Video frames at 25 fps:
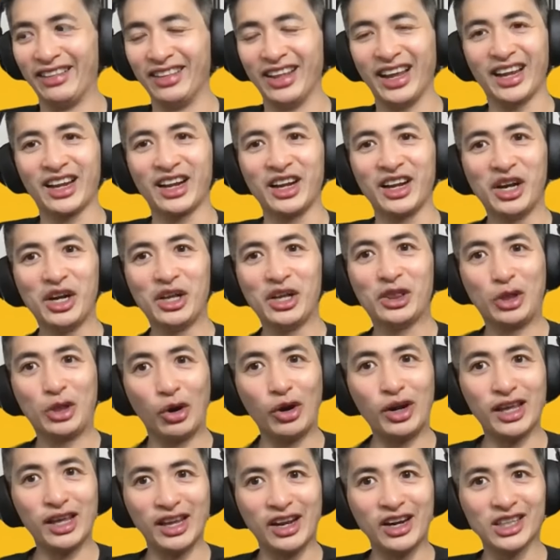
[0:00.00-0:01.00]
Like
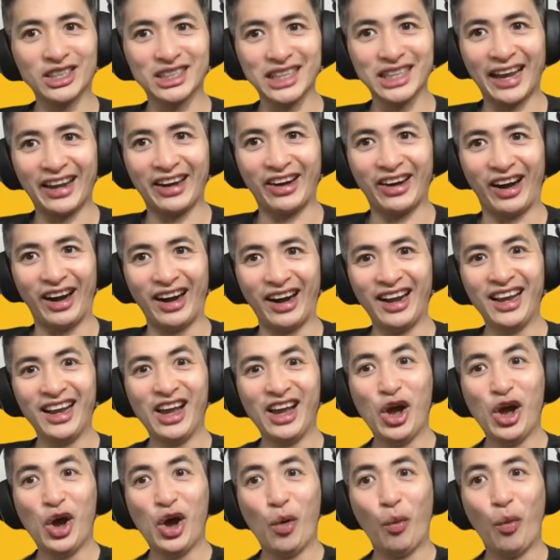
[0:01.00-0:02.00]
30 years later,
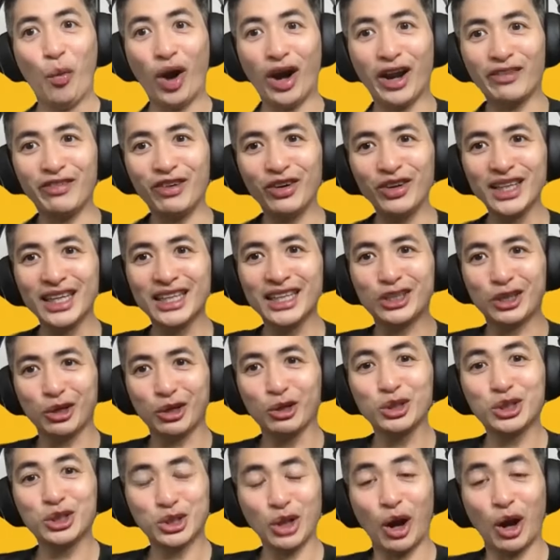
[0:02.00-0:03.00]
one of only
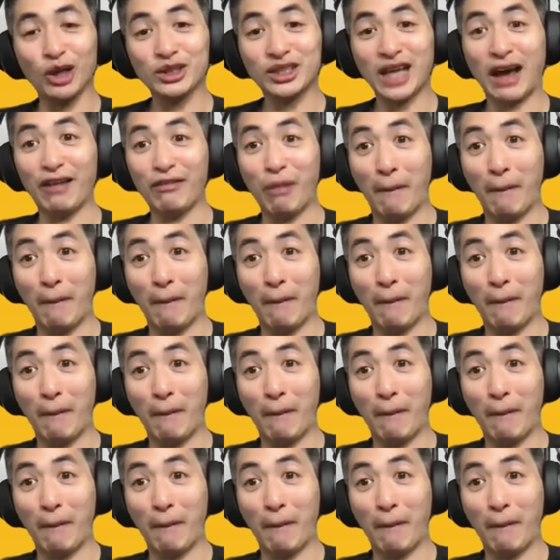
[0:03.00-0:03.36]
two songs to have